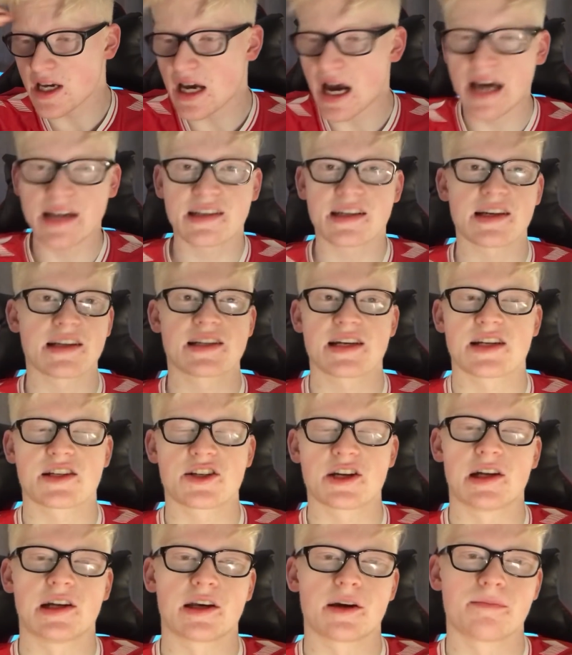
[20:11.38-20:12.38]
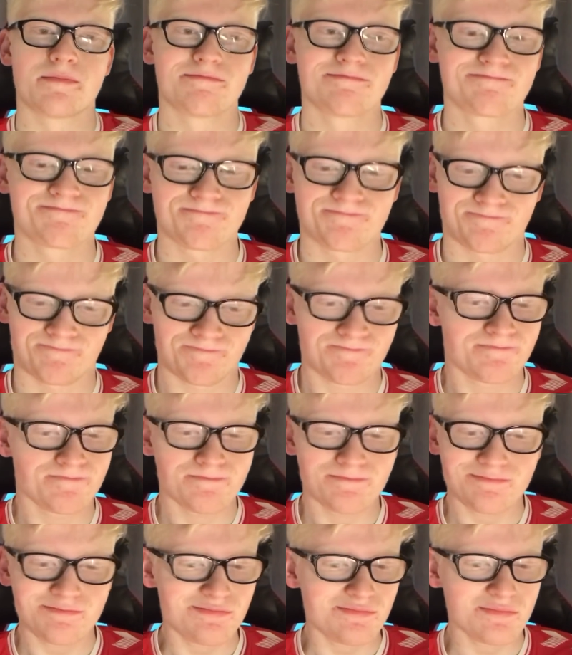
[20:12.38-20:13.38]
Adkins has Gillingham.
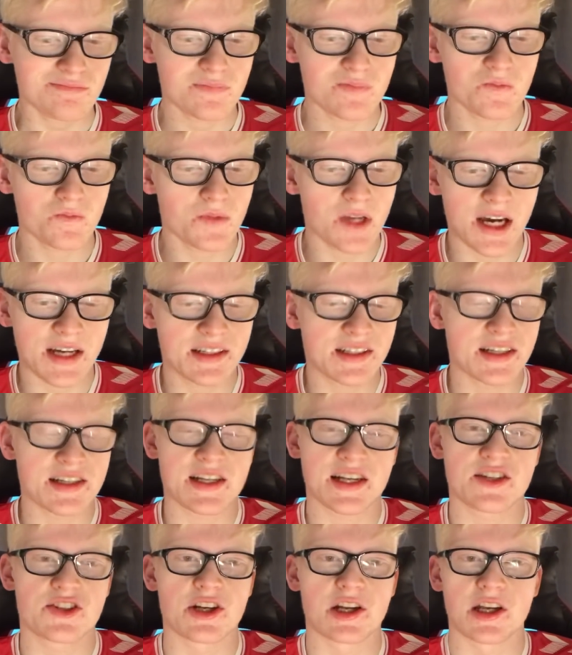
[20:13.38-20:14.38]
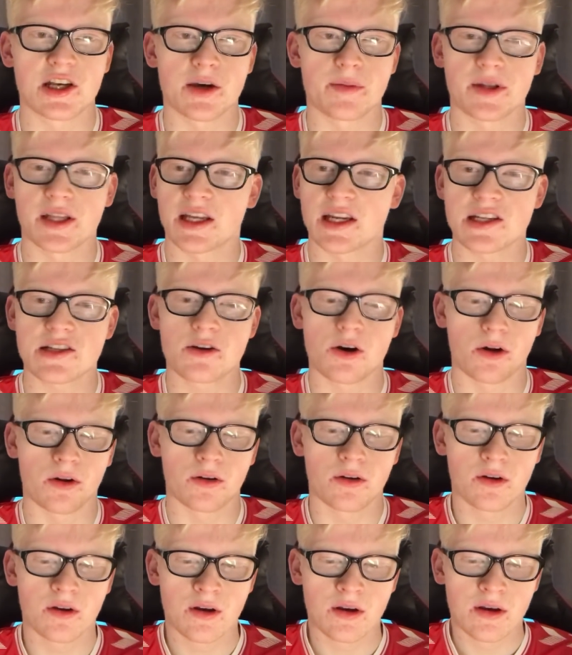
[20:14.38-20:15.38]
Adkins has Gillingham and then he's gone.
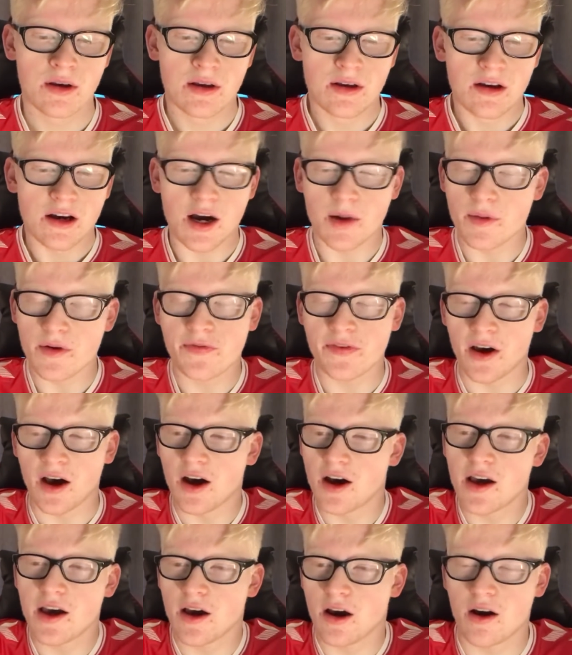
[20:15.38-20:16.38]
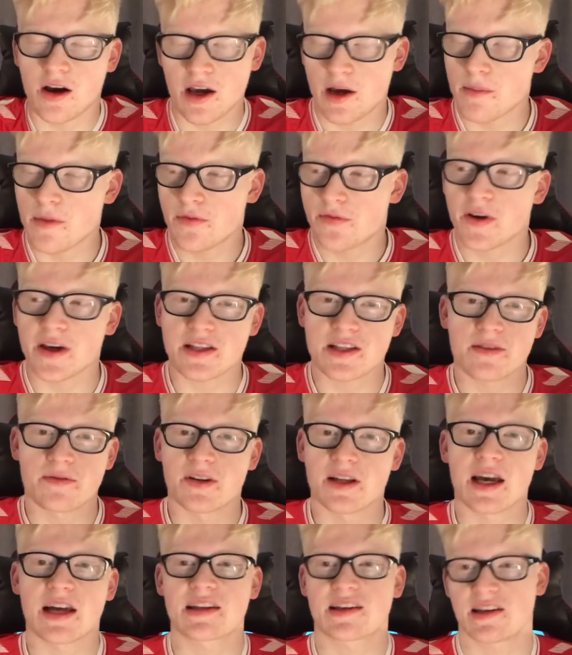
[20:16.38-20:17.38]
I am
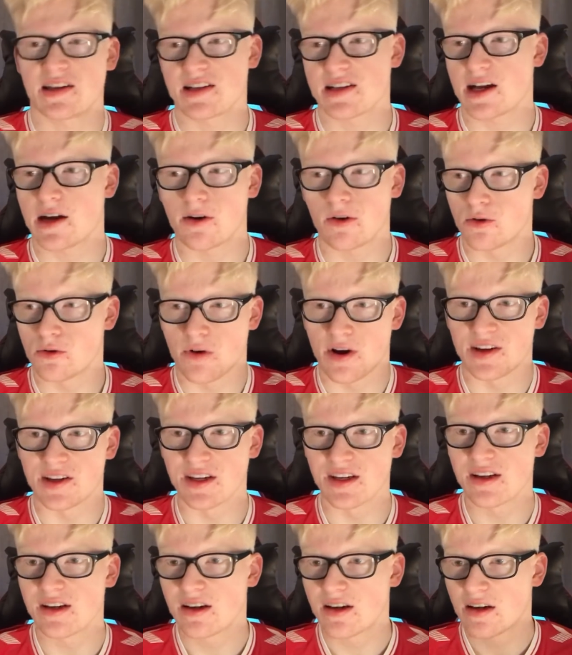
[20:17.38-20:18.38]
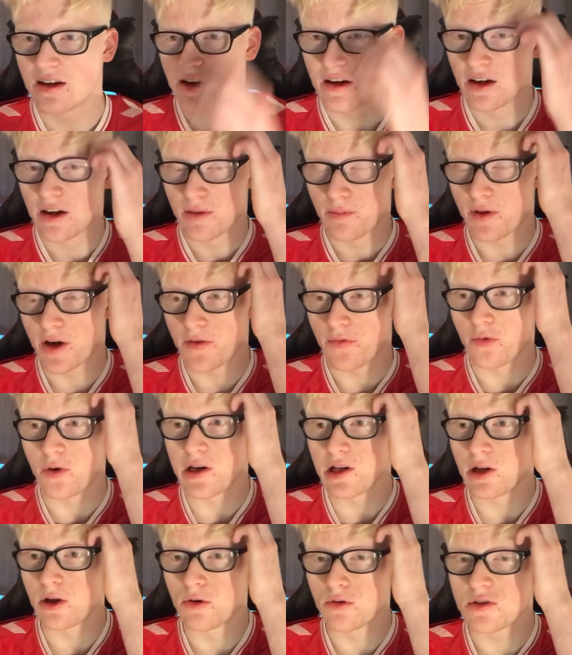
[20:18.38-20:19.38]
effectively Adkins out already. But if
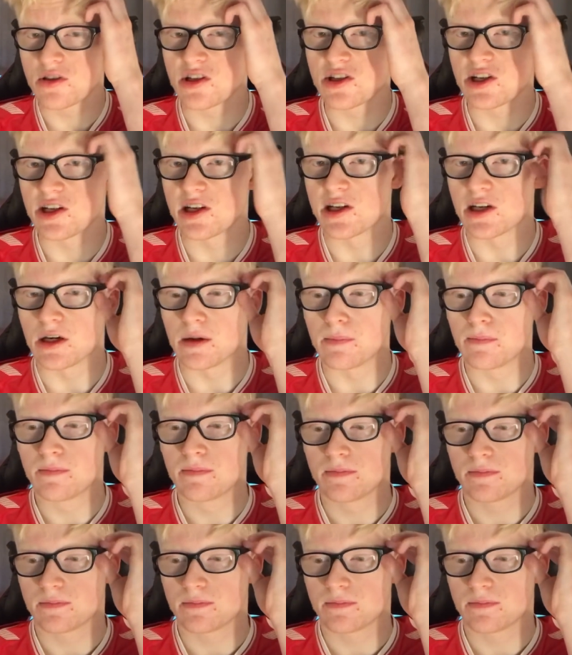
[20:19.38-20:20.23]
we lose to Gillingham,